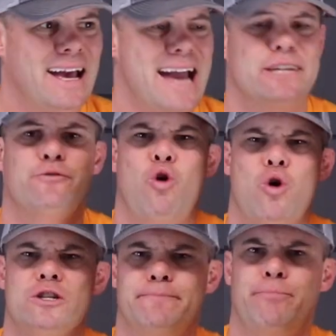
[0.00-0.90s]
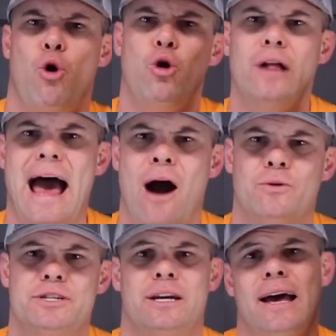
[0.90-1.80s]
and of course, pull
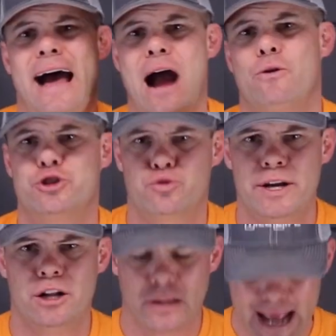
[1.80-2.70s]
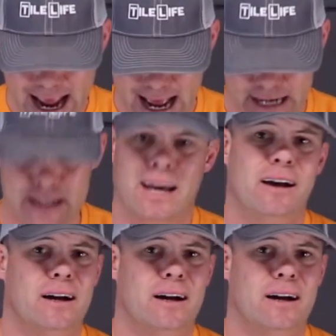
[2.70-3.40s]
out our drill and